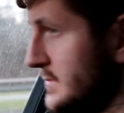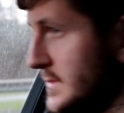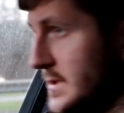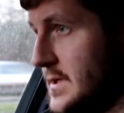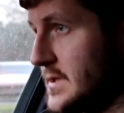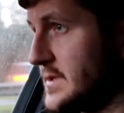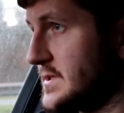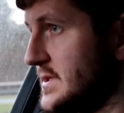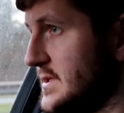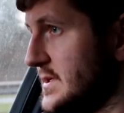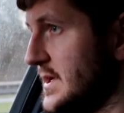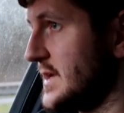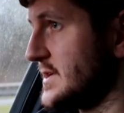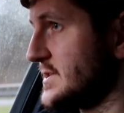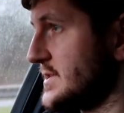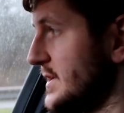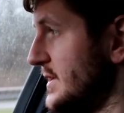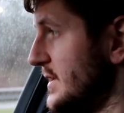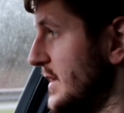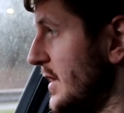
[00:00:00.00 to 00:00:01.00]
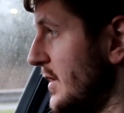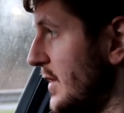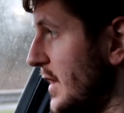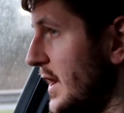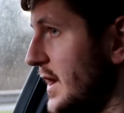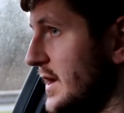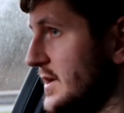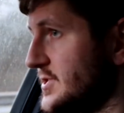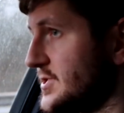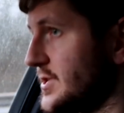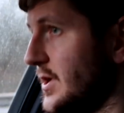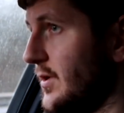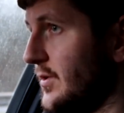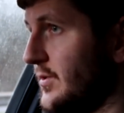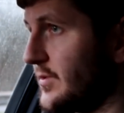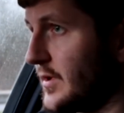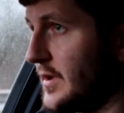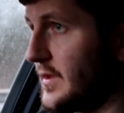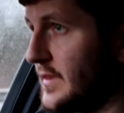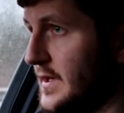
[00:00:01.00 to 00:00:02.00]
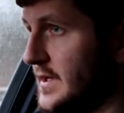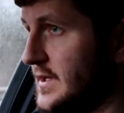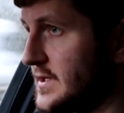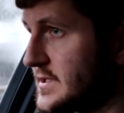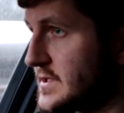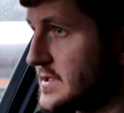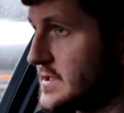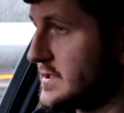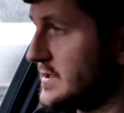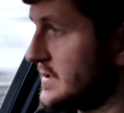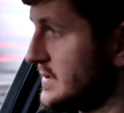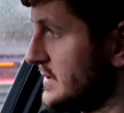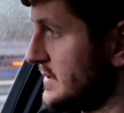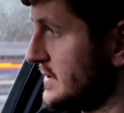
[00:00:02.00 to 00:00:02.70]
Because there's actually no hard shoulder on this,